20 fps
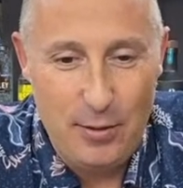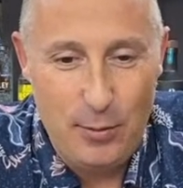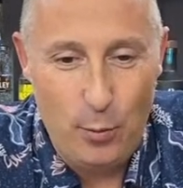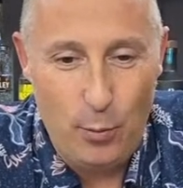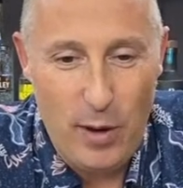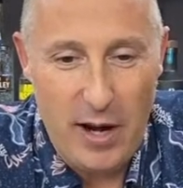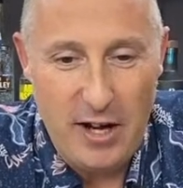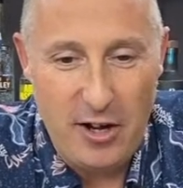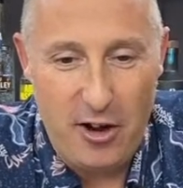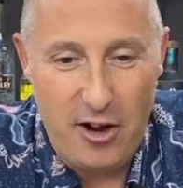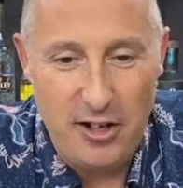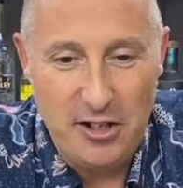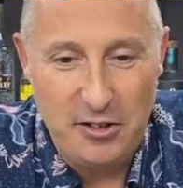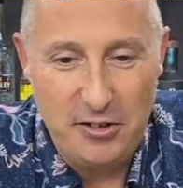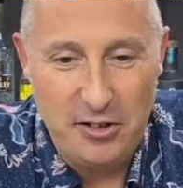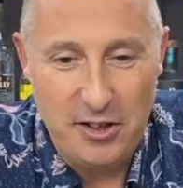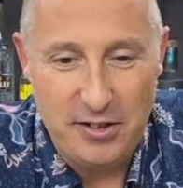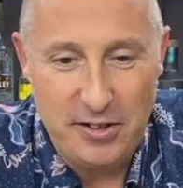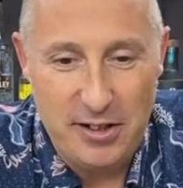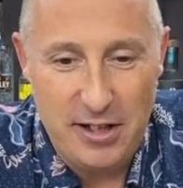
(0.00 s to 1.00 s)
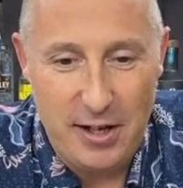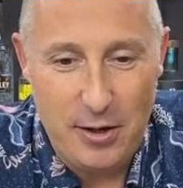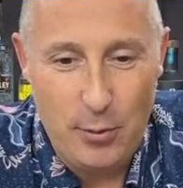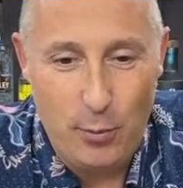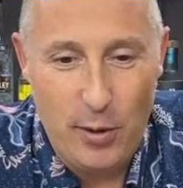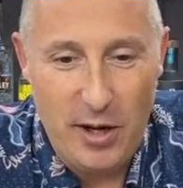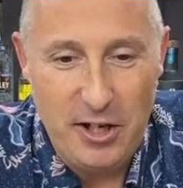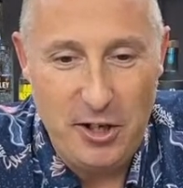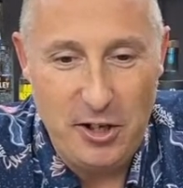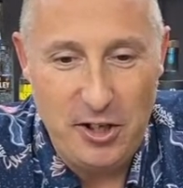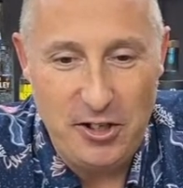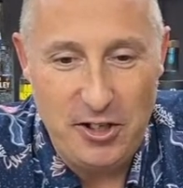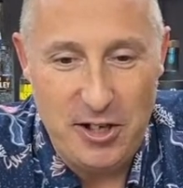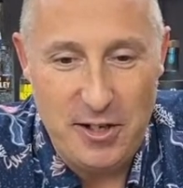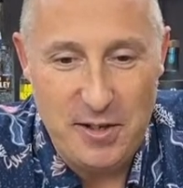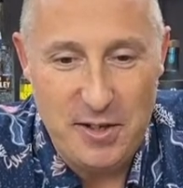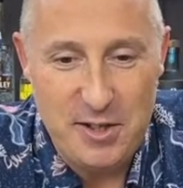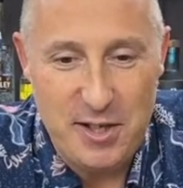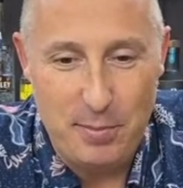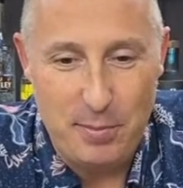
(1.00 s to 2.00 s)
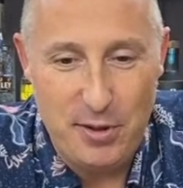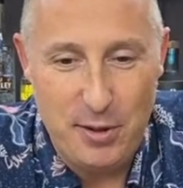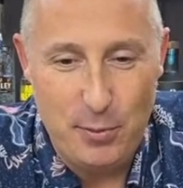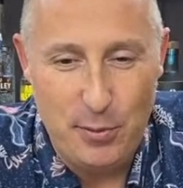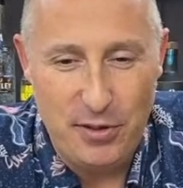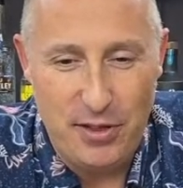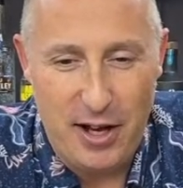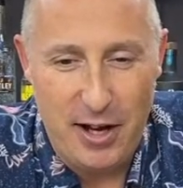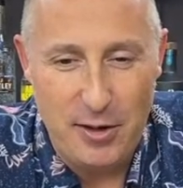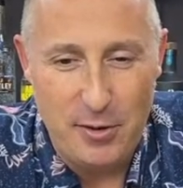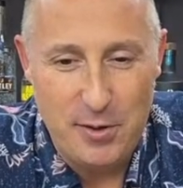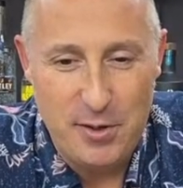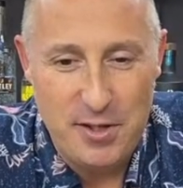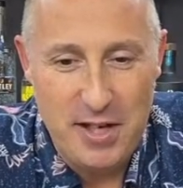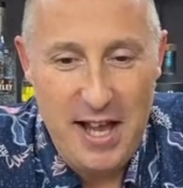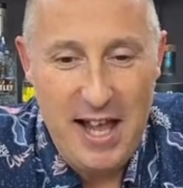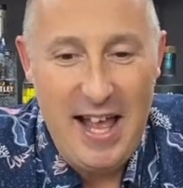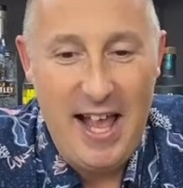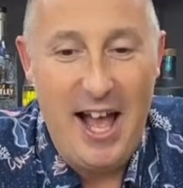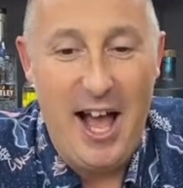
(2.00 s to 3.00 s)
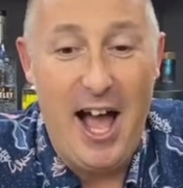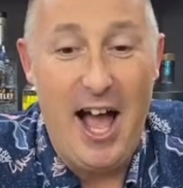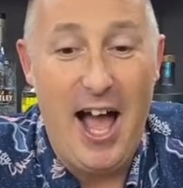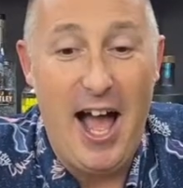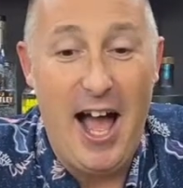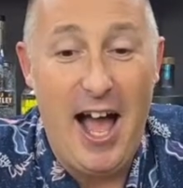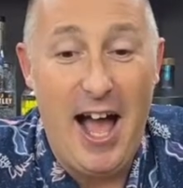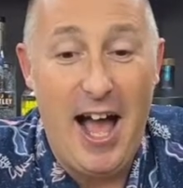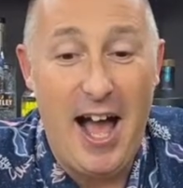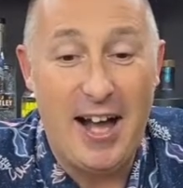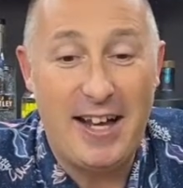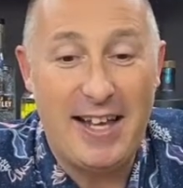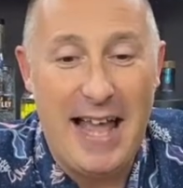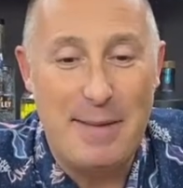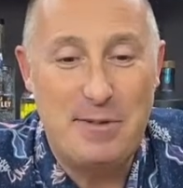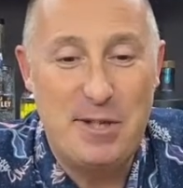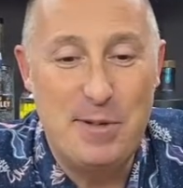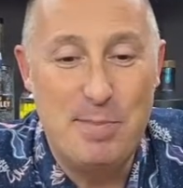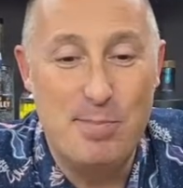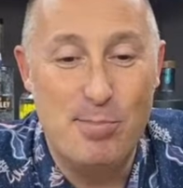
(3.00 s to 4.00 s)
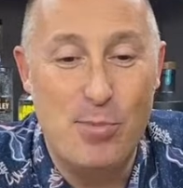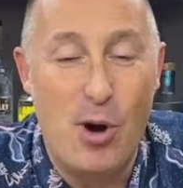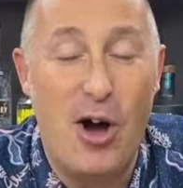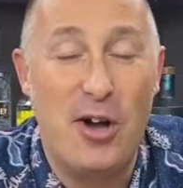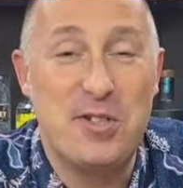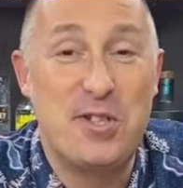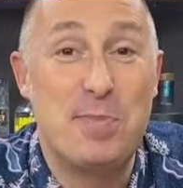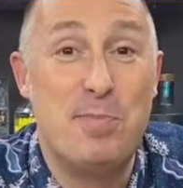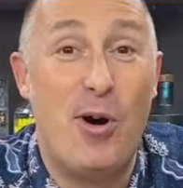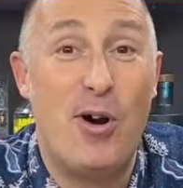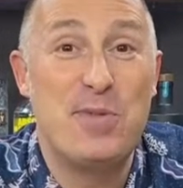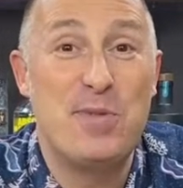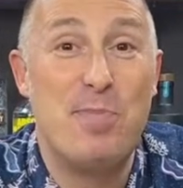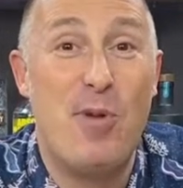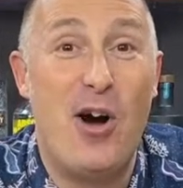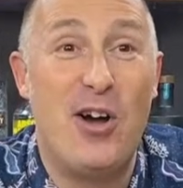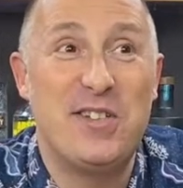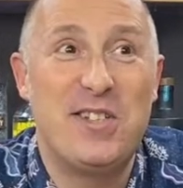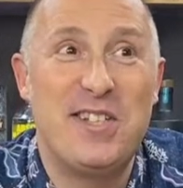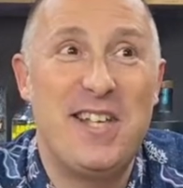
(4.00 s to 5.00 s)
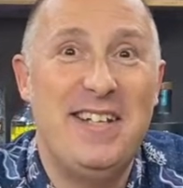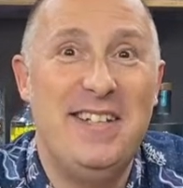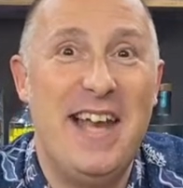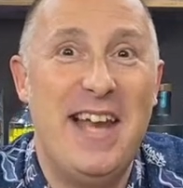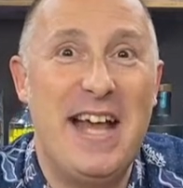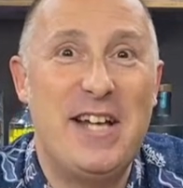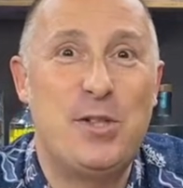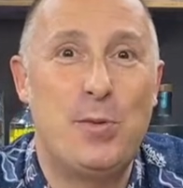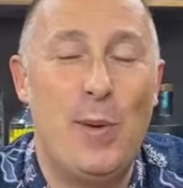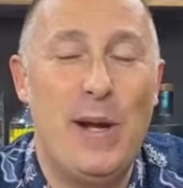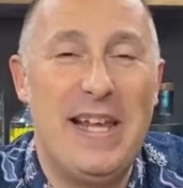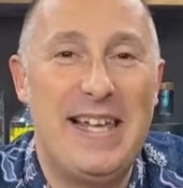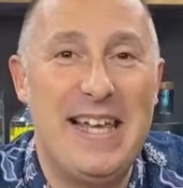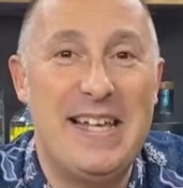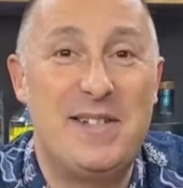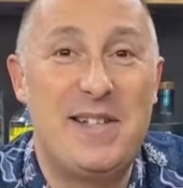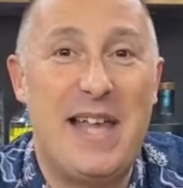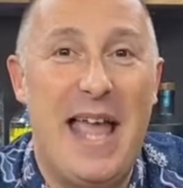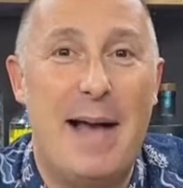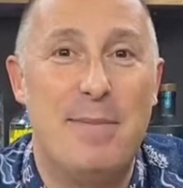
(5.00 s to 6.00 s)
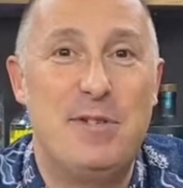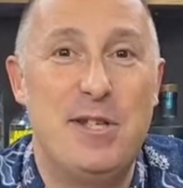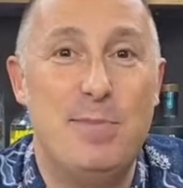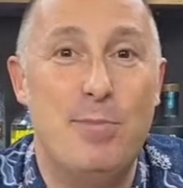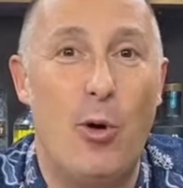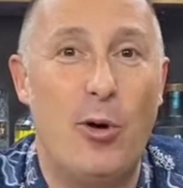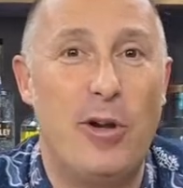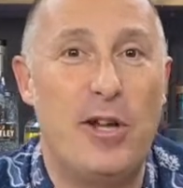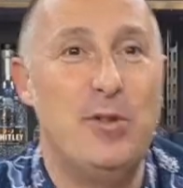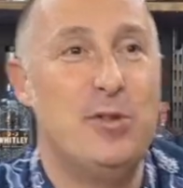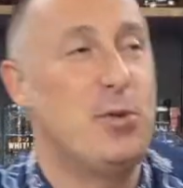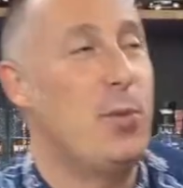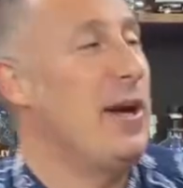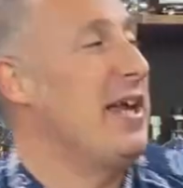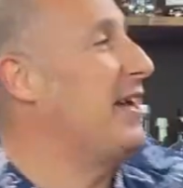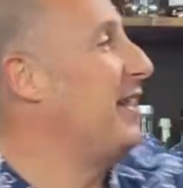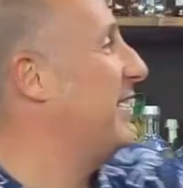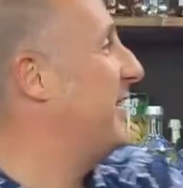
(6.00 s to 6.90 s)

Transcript: When are you doing something with those? Ah, Captain Moz. Next week is Captain Morgan's week.